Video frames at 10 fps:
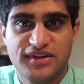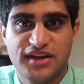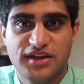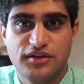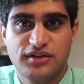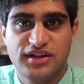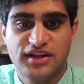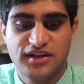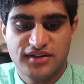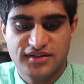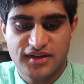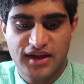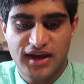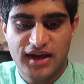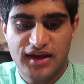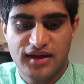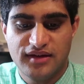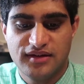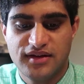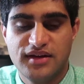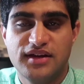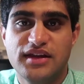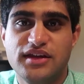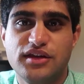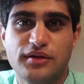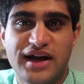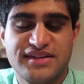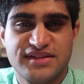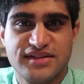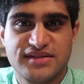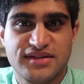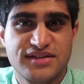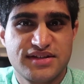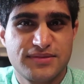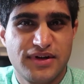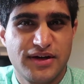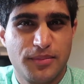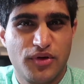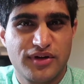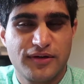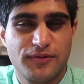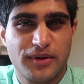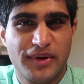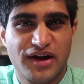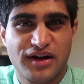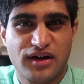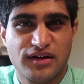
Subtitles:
EQDs, and EQSs. This is very important for American